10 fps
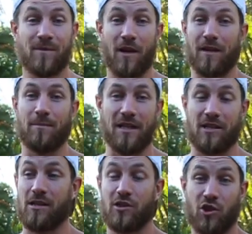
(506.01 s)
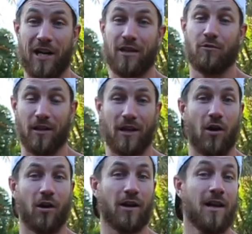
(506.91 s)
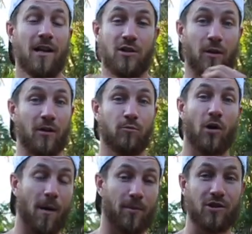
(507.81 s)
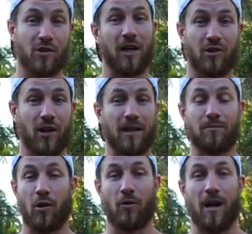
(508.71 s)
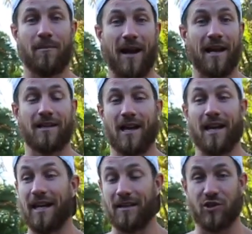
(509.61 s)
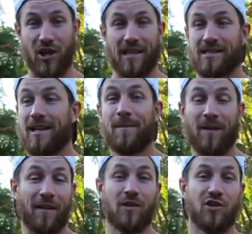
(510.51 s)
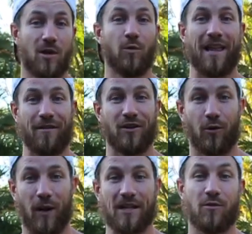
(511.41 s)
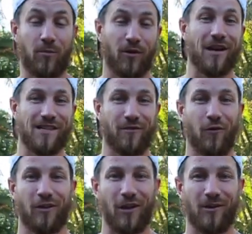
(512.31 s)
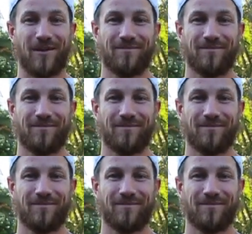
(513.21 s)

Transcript: nothing beats training really hard, doing a proper strength training program, and hitting chest at the gym with heavier weights with progressive overload.